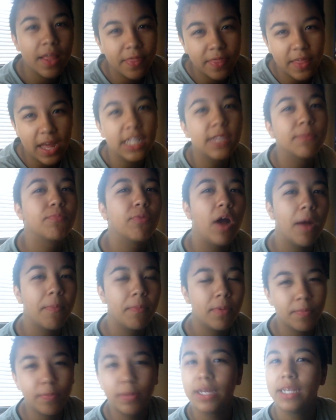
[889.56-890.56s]
That's
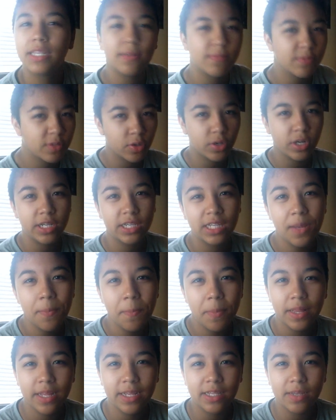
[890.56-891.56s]
probably some sort of
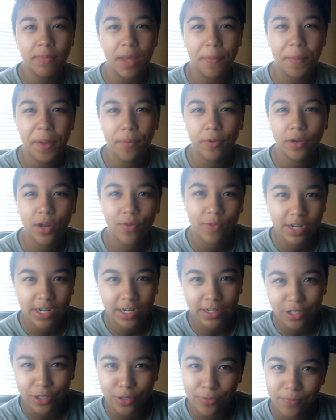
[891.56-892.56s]
symbolism that people could read
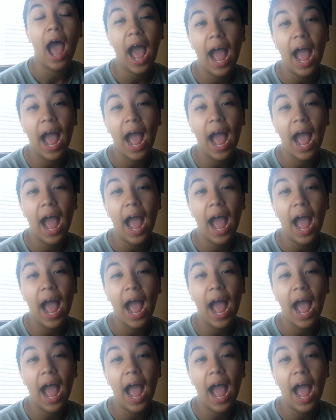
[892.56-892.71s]
into.